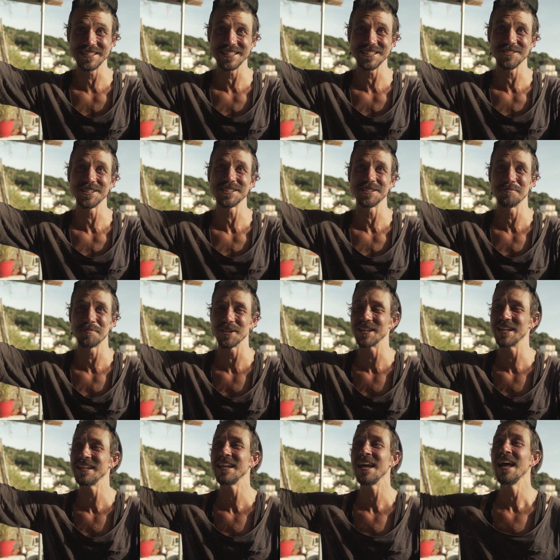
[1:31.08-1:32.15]
situation in
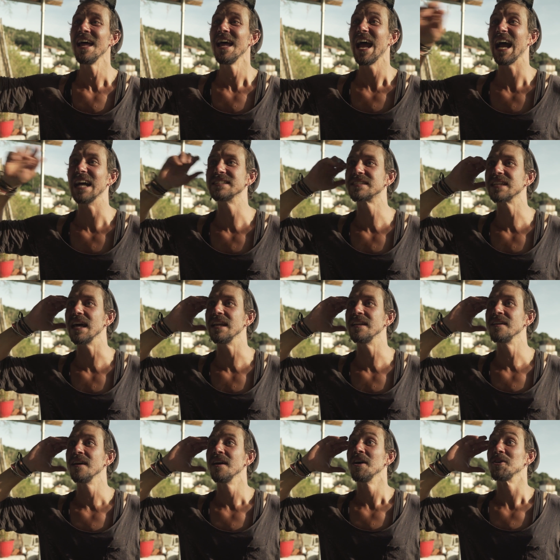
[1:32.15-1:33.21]
Berlin and said,
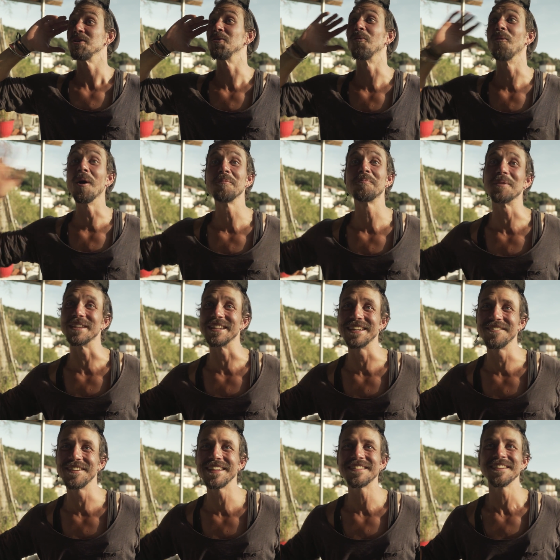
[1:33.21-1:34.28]
"You won't
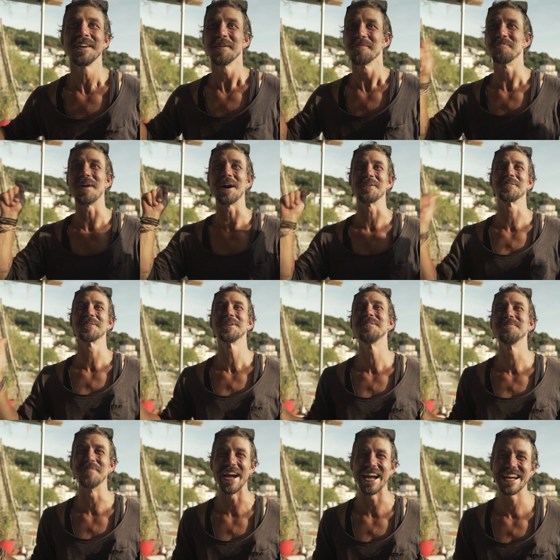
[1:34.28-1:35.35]
believe it, my
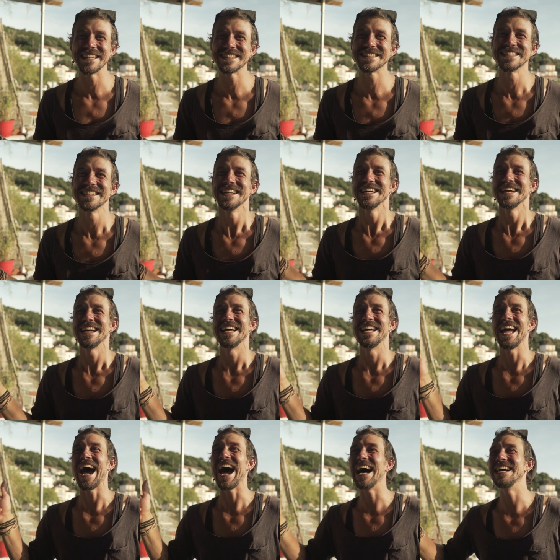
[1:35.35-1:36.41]
roommate
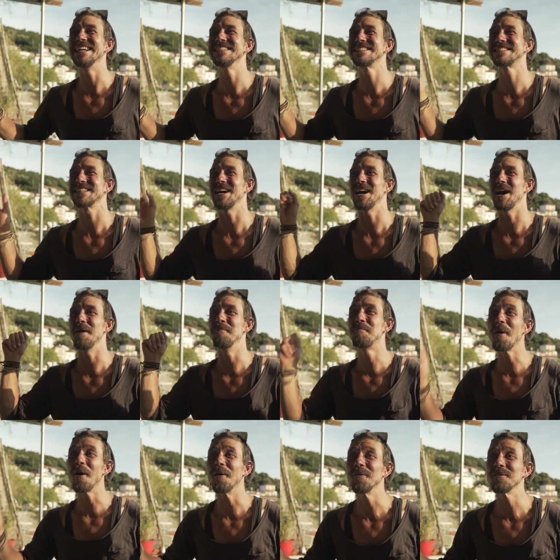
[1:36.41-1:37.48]
has a
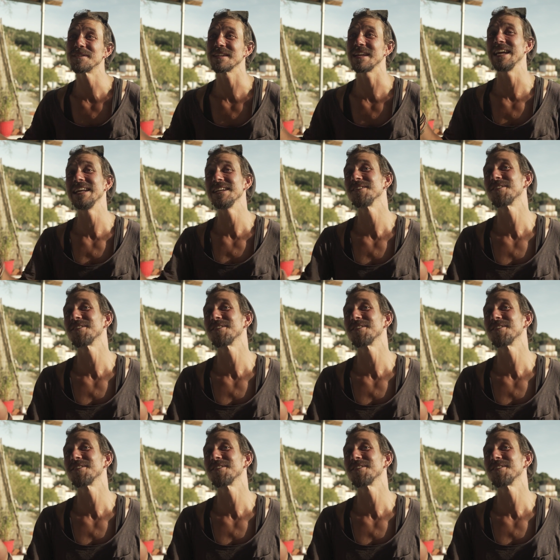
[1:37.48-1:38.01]
boat in